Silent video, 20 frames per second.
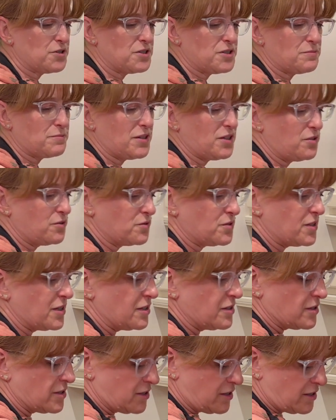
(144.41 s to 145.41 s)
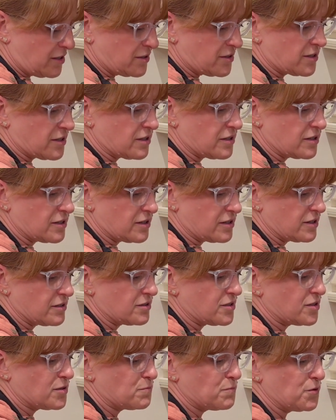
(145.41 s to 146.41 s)
to be using these
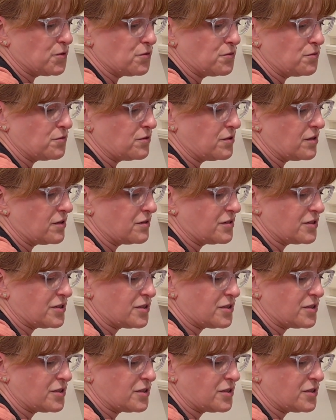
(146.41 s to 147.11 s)
this